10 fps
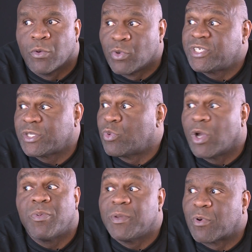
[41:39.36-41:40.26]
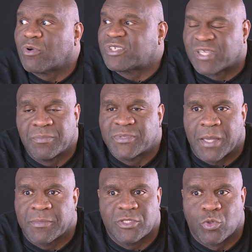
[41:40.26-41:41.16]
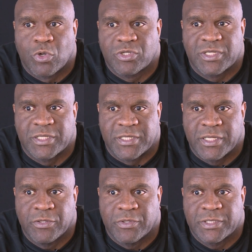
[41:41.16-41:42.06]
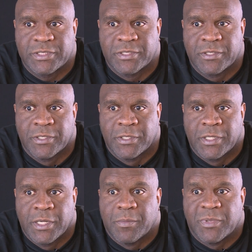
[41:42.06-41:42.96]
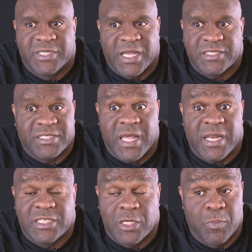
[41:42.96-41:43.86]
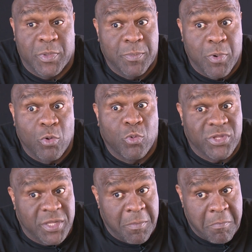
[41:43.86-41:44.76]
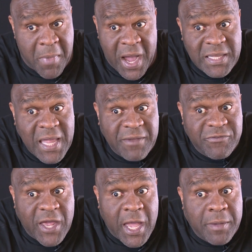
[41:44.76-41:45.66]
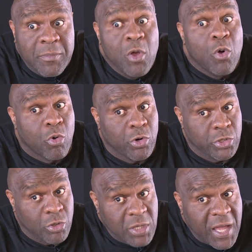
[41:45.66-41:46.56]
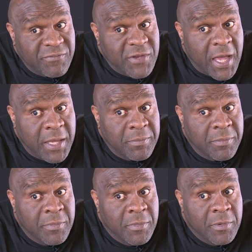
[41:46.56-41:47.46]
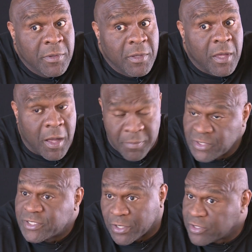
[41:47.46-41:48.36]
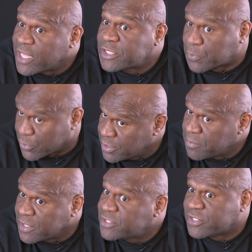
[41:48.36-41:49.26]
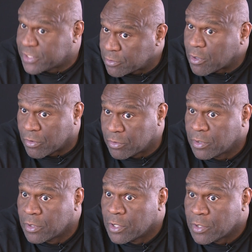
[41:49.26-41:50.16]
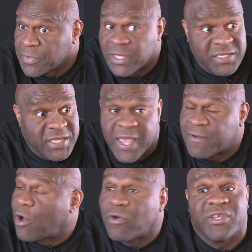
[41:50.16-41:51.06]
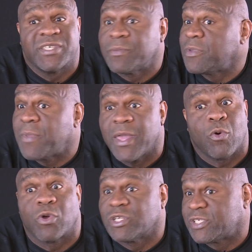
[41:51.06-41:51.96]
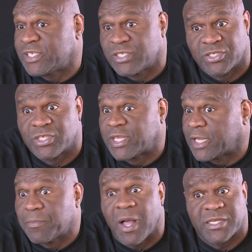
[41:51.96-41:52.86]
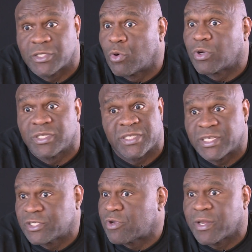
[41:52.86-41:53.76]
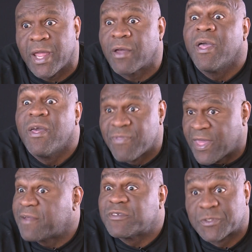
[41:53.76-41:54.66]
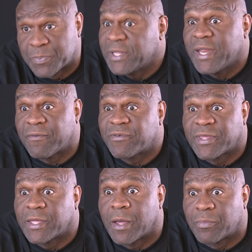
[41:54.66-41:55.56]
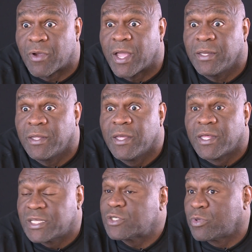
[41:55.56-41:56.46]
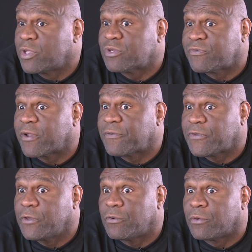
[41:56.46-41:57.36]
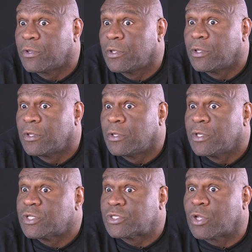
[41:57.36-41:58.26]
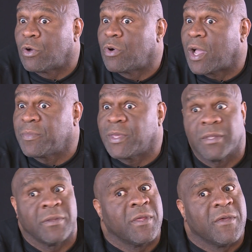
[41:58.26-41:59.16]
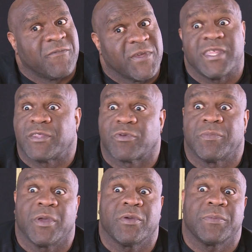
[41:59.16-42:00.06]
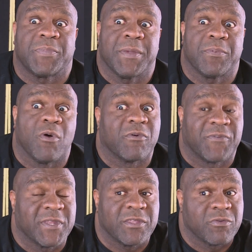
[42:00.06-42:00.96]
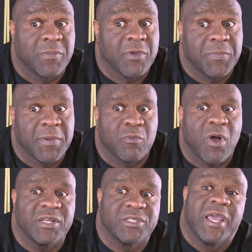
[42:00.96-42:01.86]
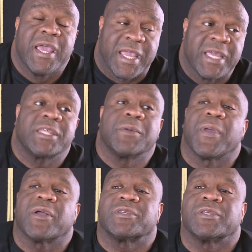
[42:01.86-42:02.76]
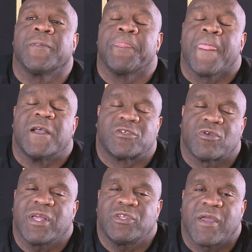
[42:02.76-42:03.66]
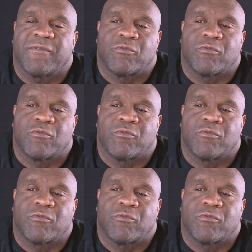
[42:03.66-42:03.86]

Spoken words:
which it will be broke sometime because the world's continuous, but chances that it's going to be broke within my lifetime or your lifetime, I'm going to tell you that's pretty much zero. Because they have all these MMA organizations and kickboxing organizations right now that have split everything up, right? Yeah. This is when there's very few. So, I mean, 53 million people, over 53 million people watch in comparison. So that you have